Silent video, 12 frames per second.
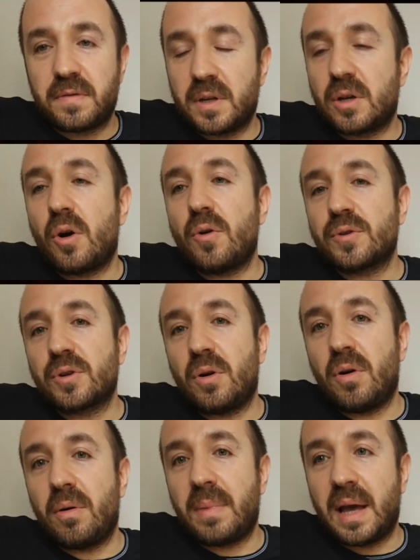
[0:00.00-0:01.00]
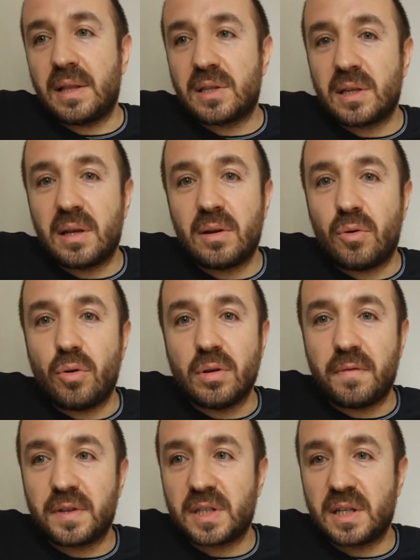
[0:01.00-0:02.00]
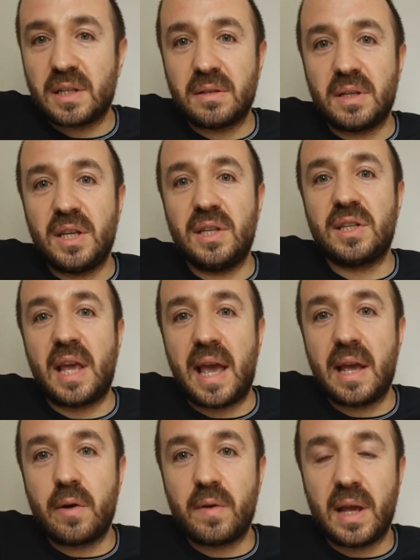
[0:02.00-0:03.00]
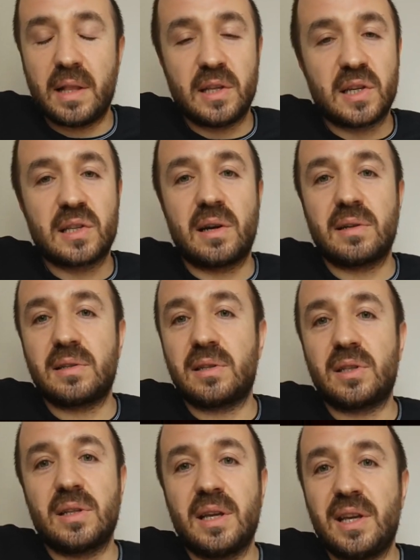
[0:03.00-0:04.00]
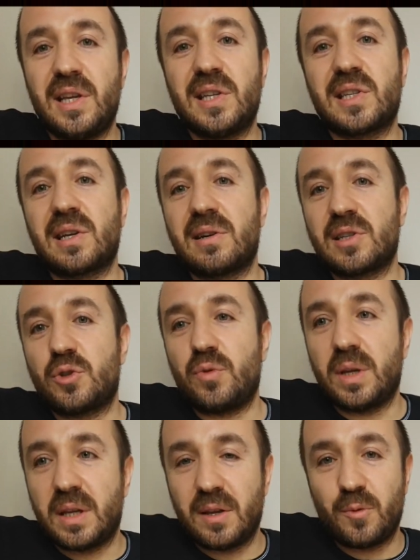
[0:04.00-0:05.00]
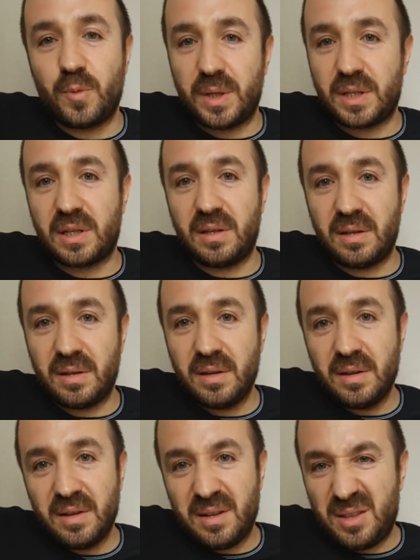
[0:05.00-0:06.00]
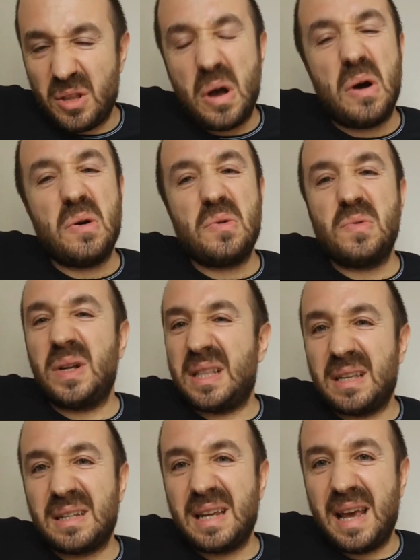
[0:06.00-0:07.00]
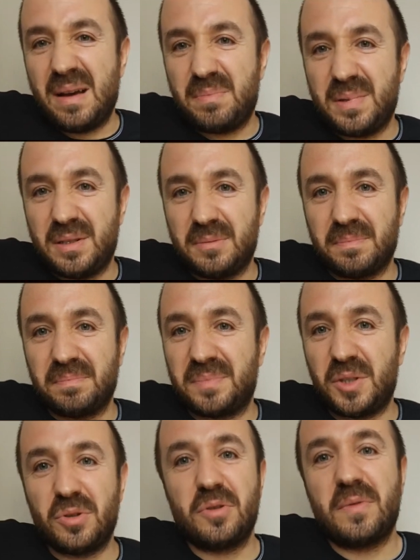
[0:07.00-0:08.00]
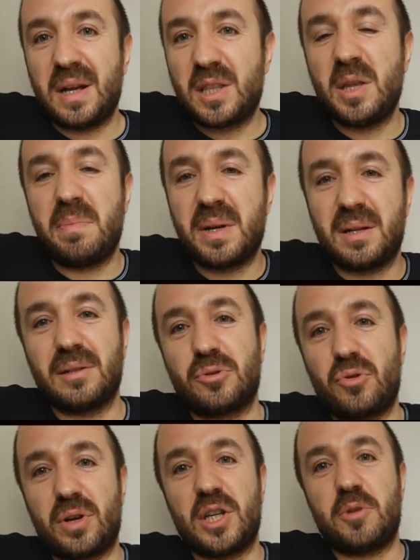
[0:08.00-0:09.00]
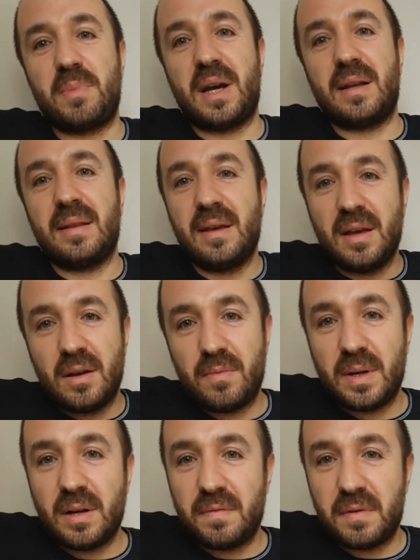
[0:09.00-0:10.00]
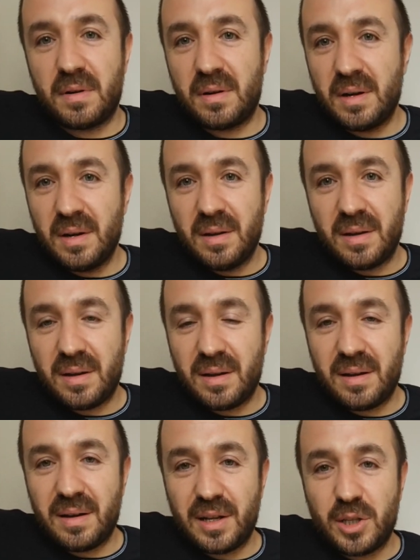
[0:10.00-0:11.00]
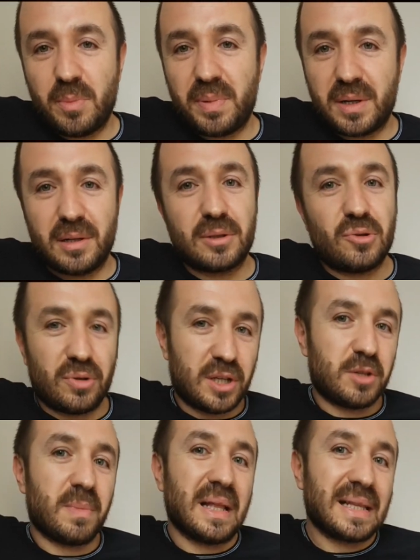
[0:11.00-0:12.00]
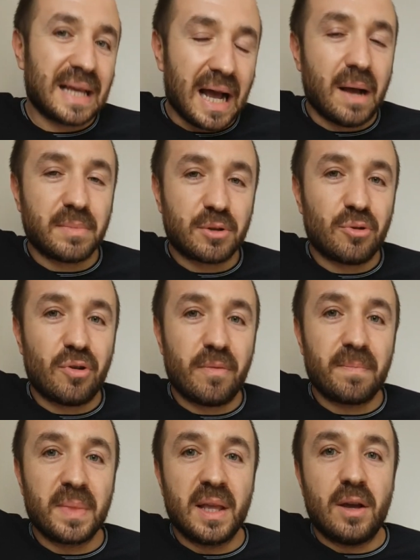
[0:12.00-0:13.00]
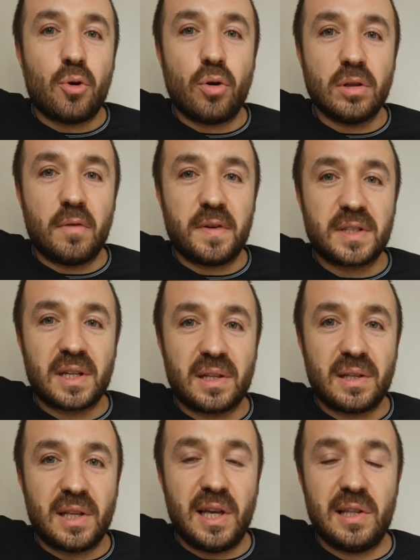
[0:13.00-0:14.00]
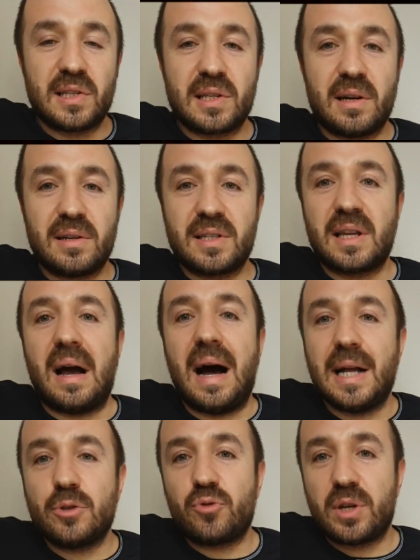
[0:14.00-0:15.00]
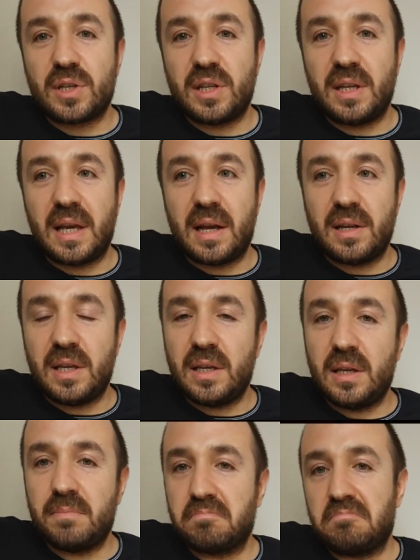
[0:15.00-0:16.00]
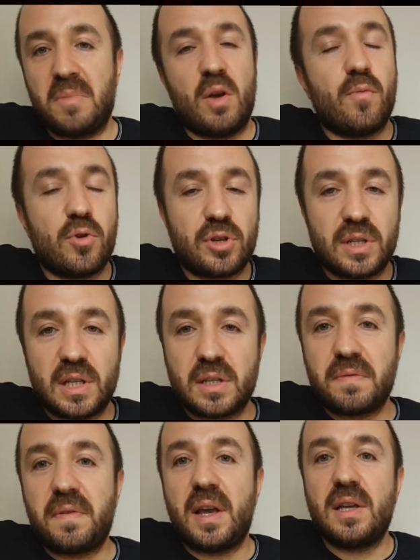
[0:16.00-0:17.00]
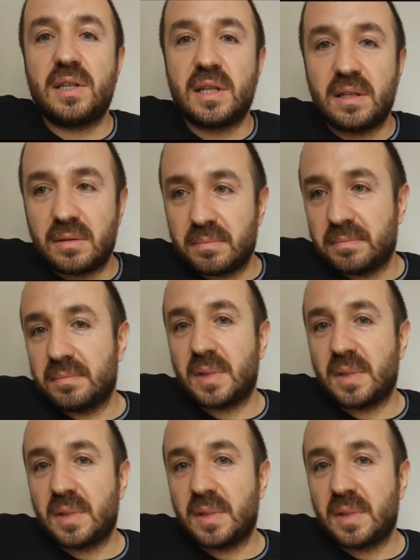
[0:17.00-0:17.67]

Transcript: goes home, and all of a sudden he's angry and he starts drinking whiskey. No, it doesn't happen. A typical Turkish man, whenever a typical Turkish man comes home, all of a sudden he starts undressing and he washes his face and